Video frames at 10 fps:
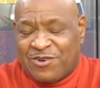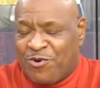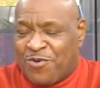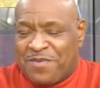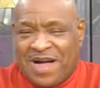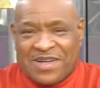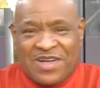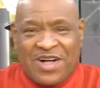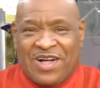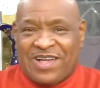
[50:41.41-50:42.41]
Oh my
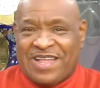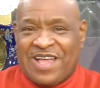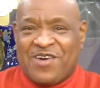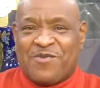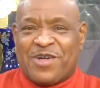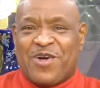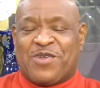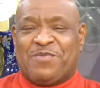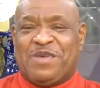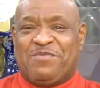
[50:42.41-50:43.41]
God, we're going
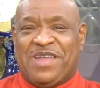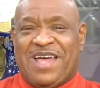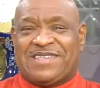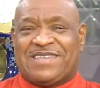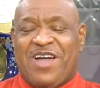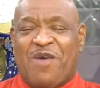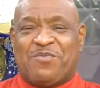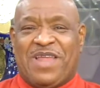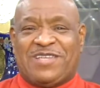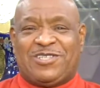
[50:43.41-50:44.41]
to be blessed. God
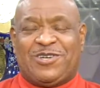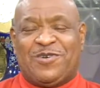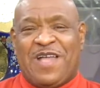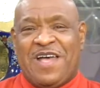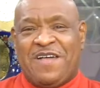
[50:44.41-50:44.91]
bless you.